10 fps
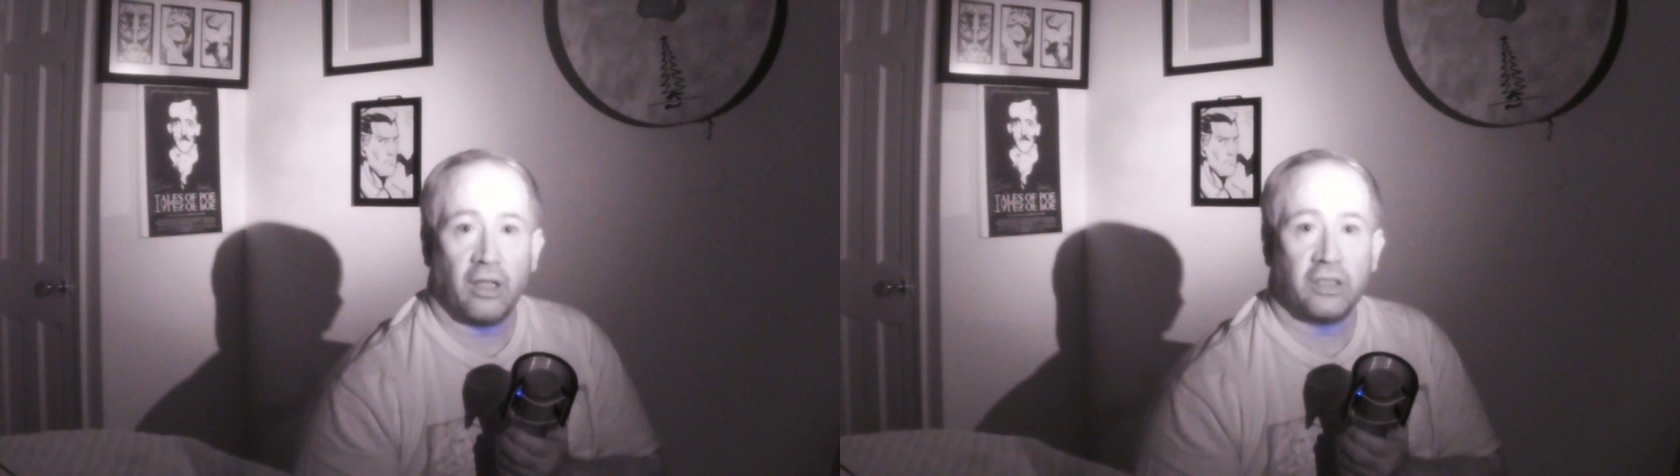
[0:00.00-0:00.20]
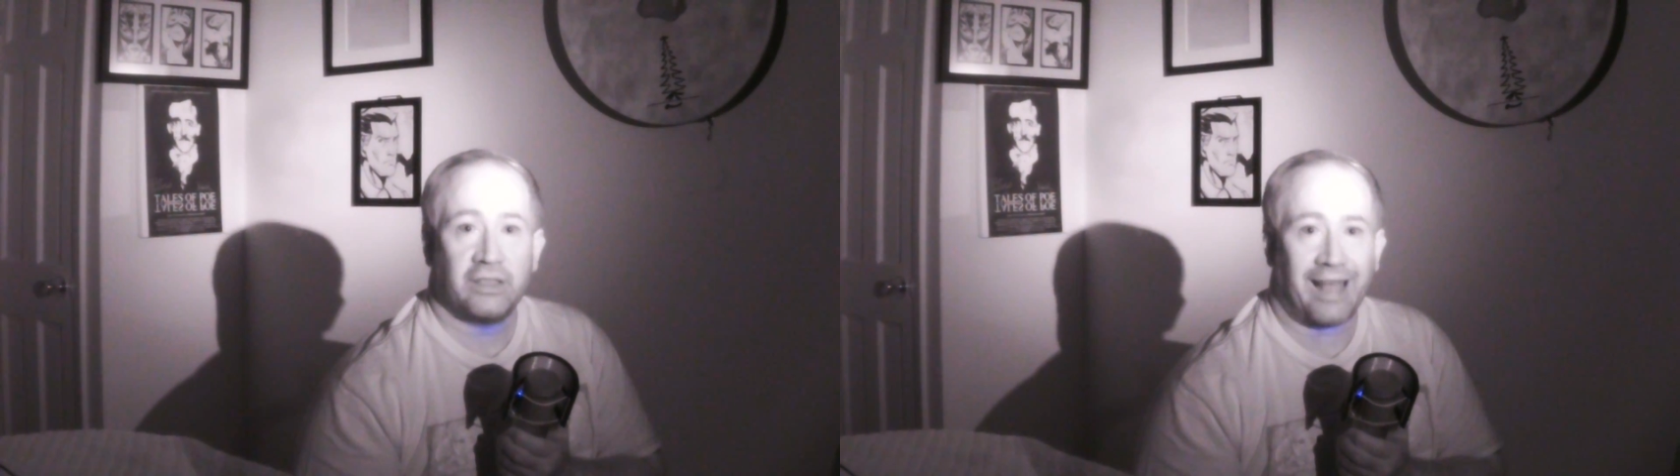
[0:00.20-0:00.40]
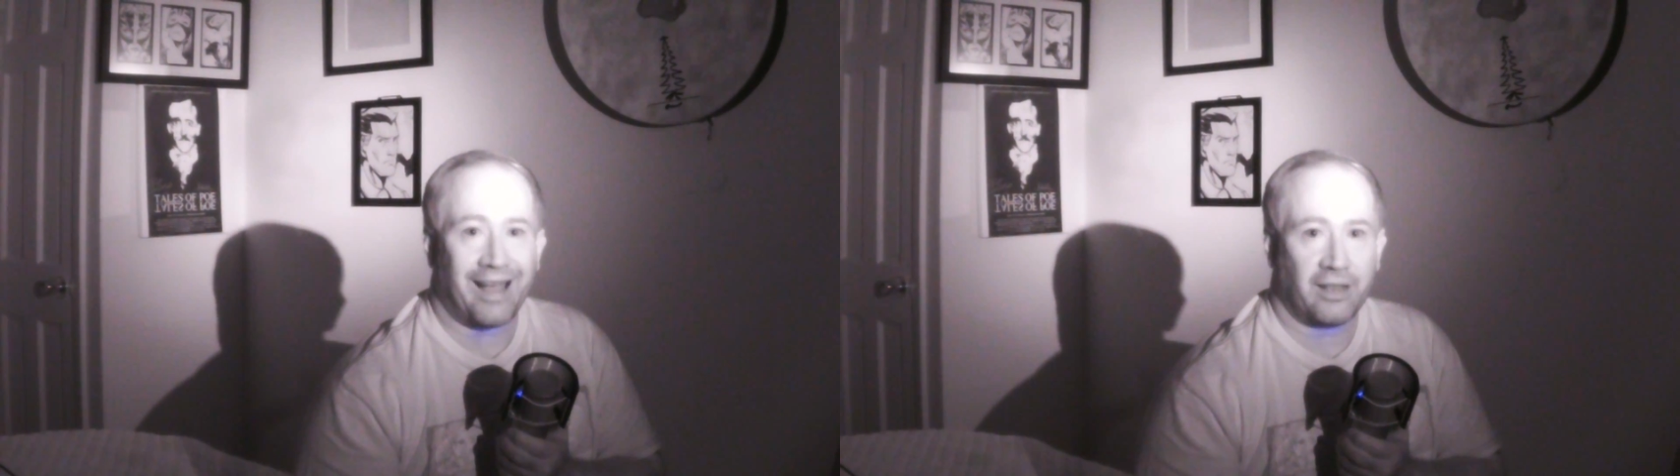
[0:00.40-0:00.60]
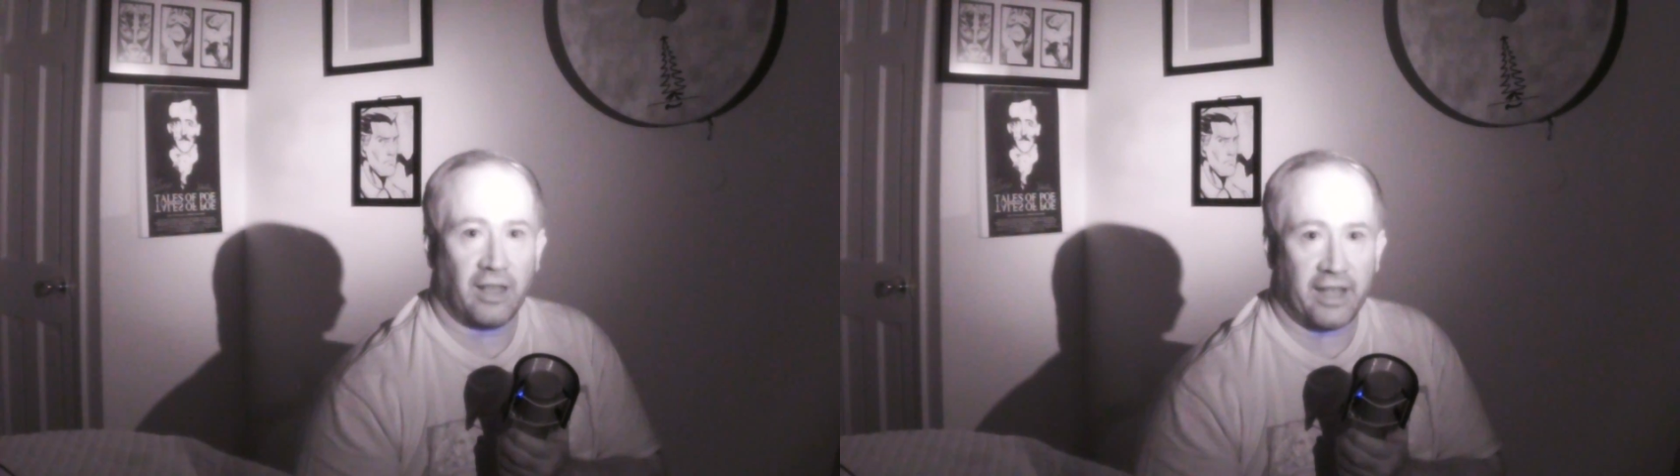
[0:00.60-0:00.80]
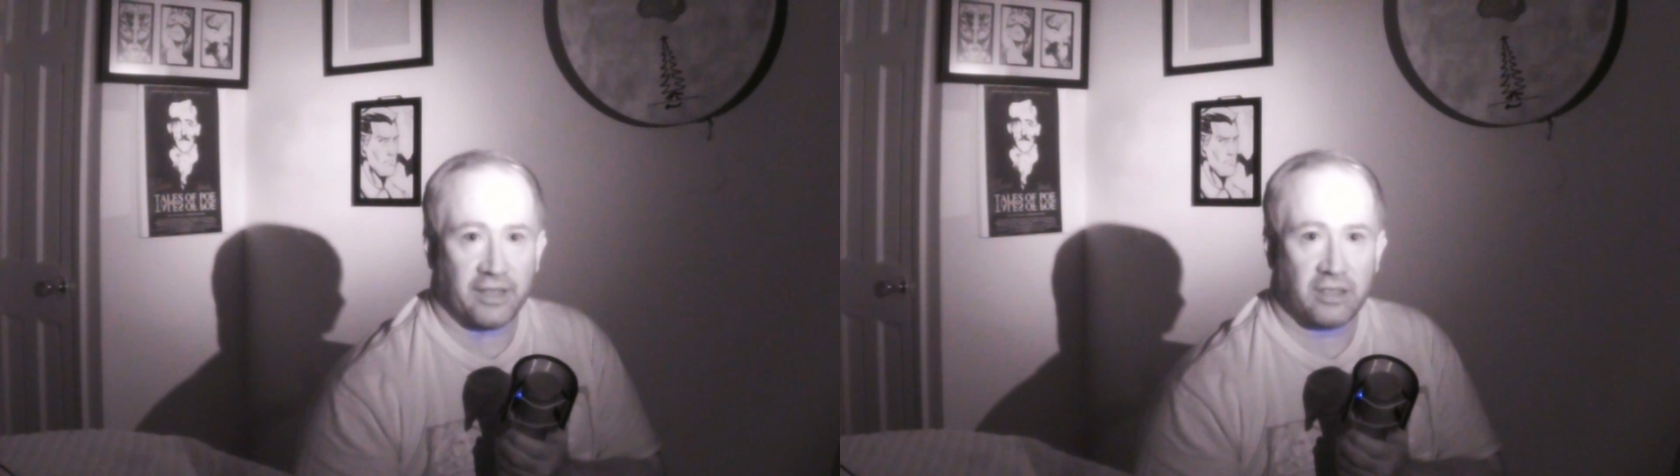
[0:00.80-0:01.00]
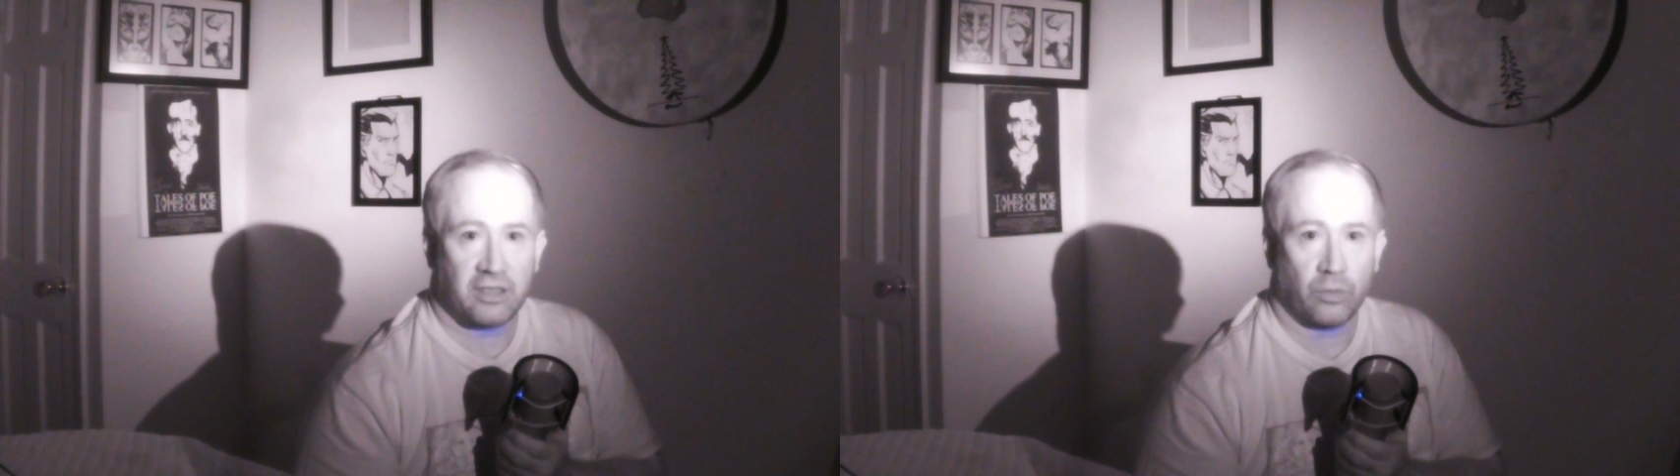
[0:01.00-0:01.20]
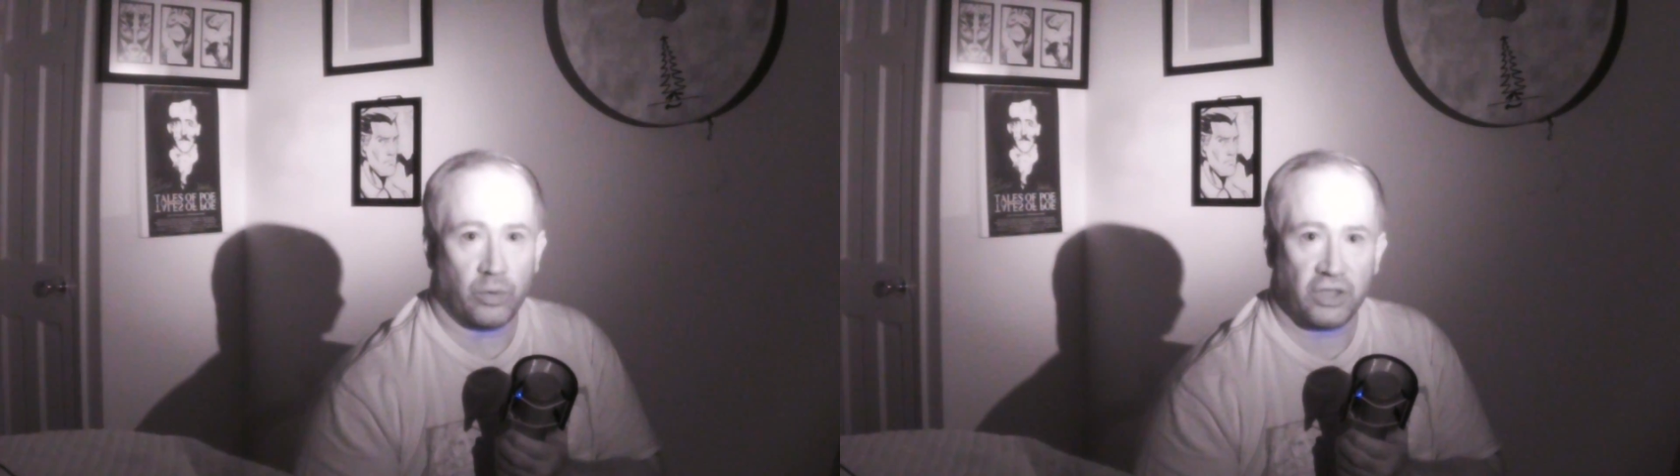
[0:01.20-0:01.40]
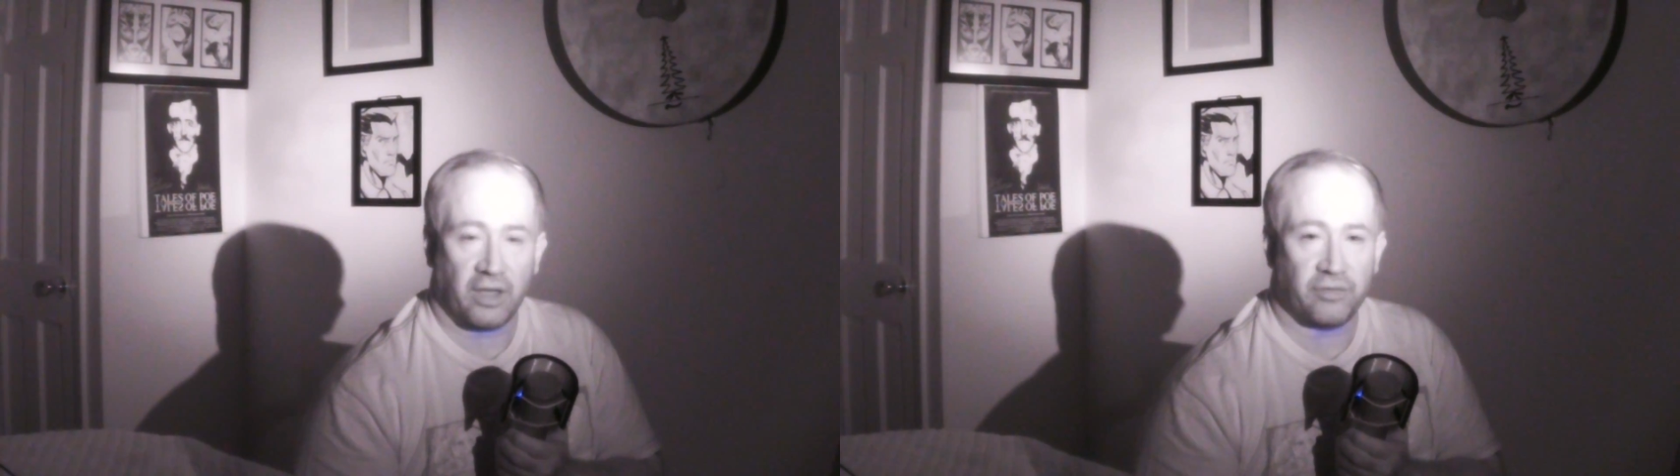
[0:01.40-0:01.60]
stock lens,
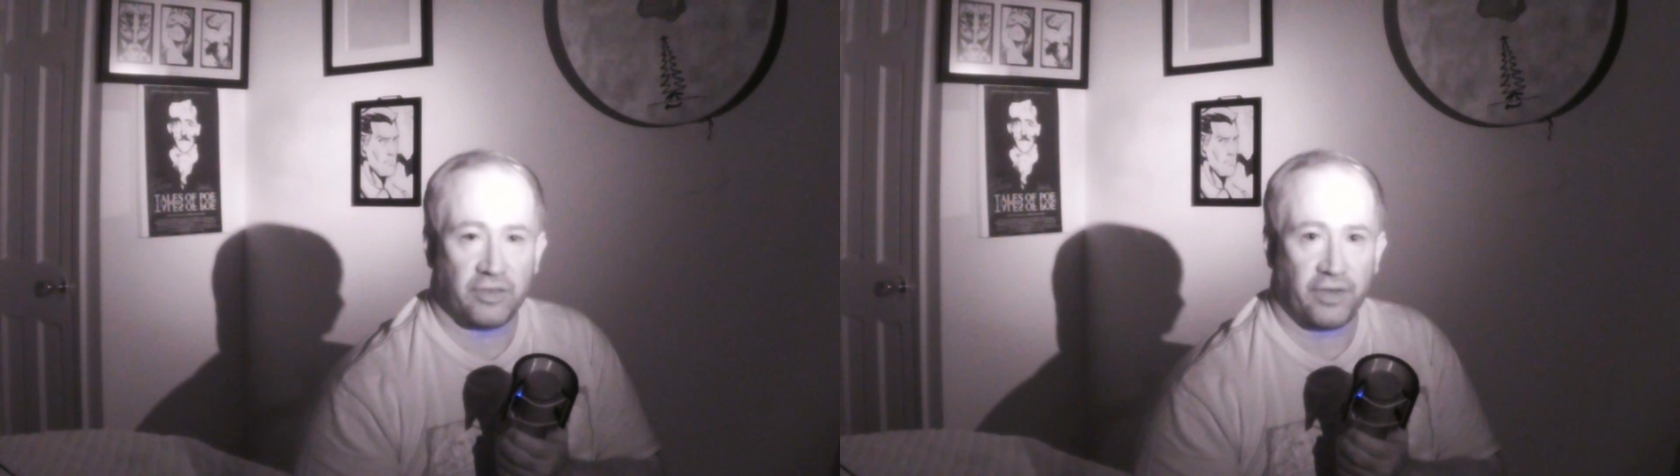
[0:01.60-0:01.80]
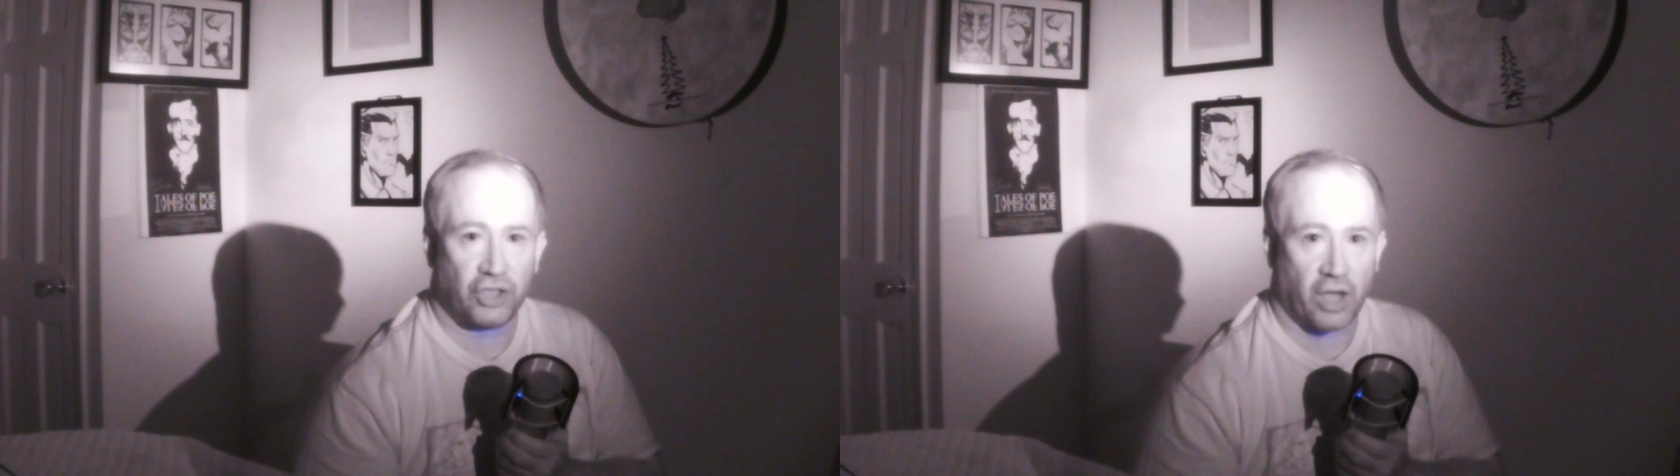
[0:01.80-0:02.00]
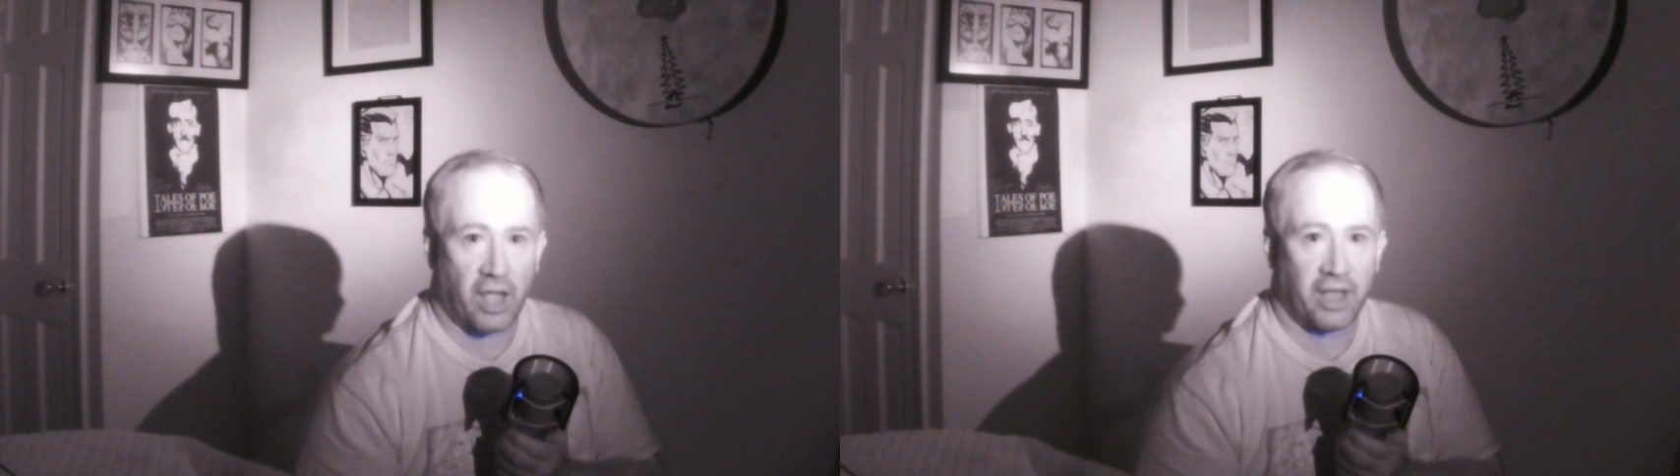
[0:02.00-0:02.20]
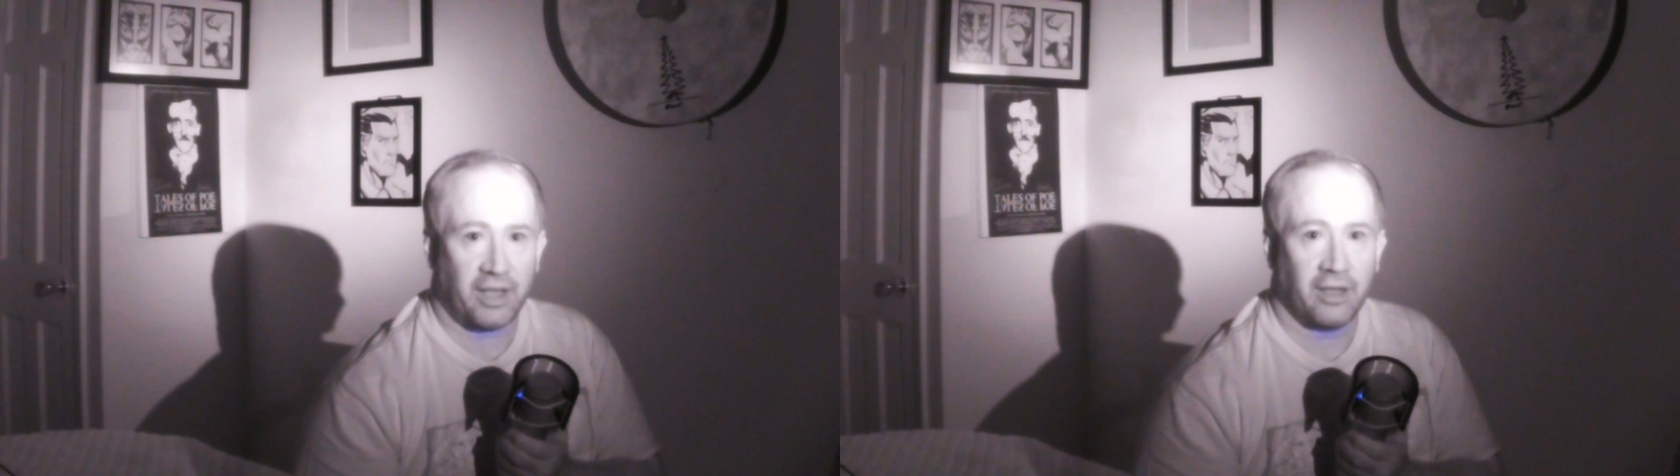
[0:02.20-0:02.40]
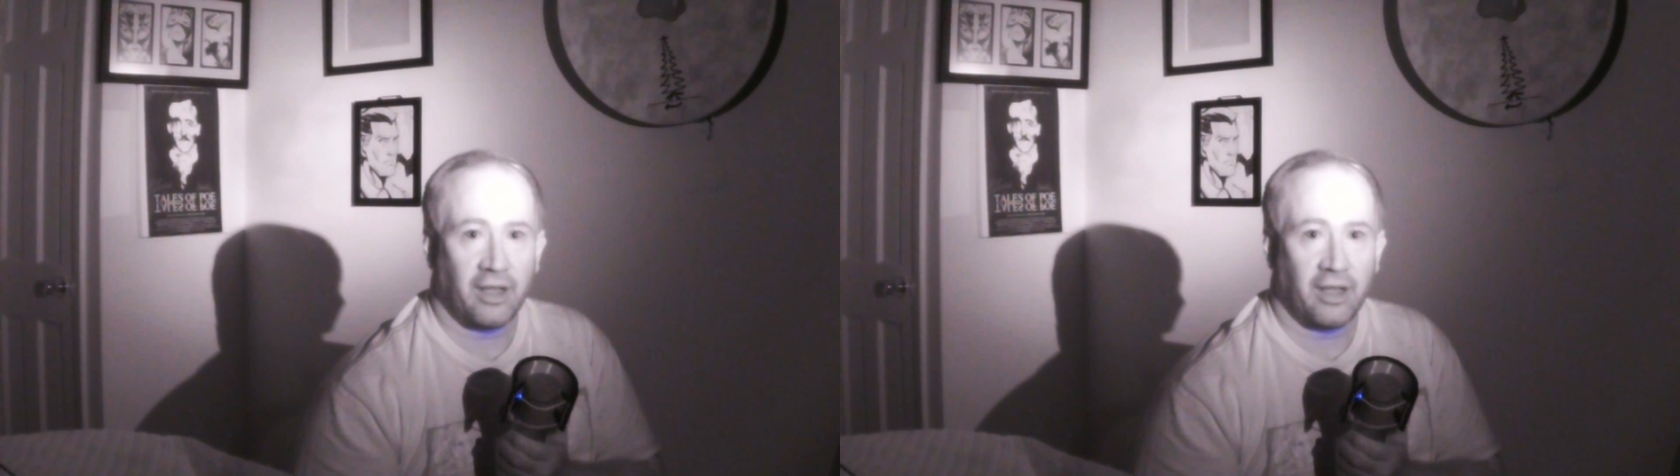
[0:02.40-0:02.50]
which gives fisheye,